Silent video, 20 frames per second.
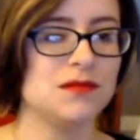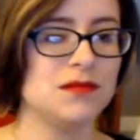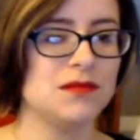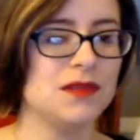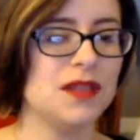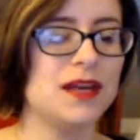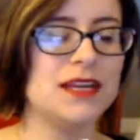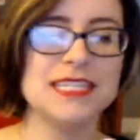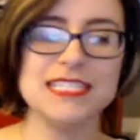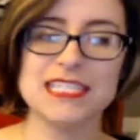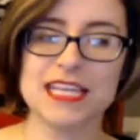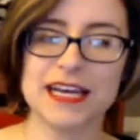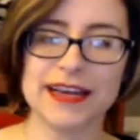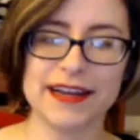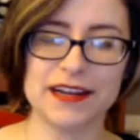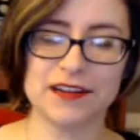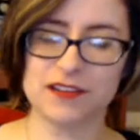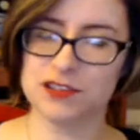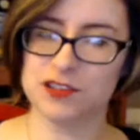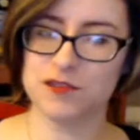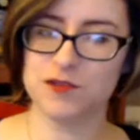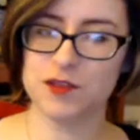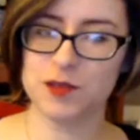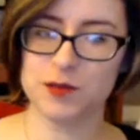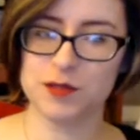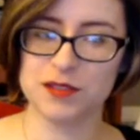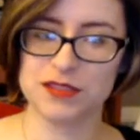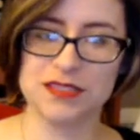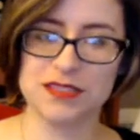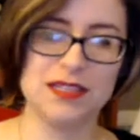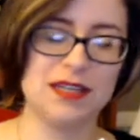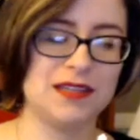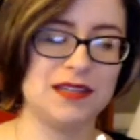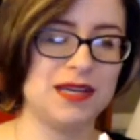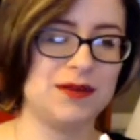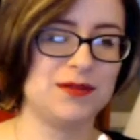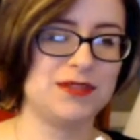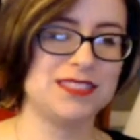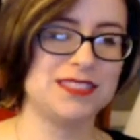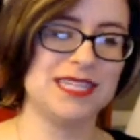Not entire. There's a few books in there
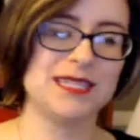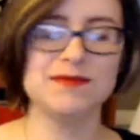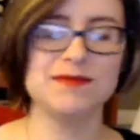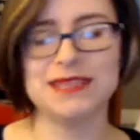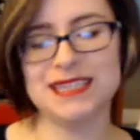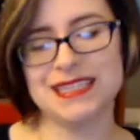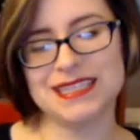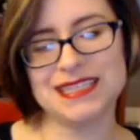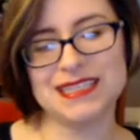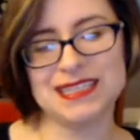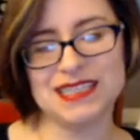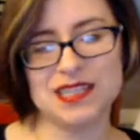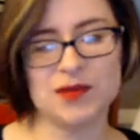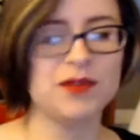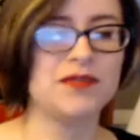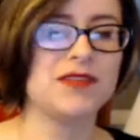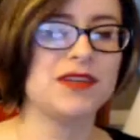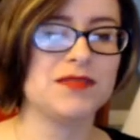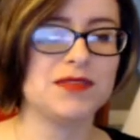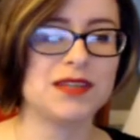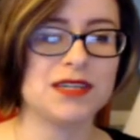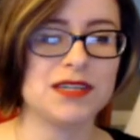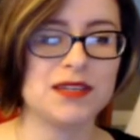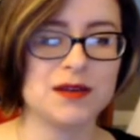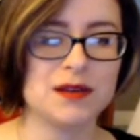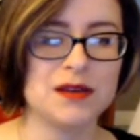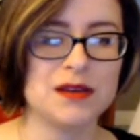that were just like, eh, not my favorite.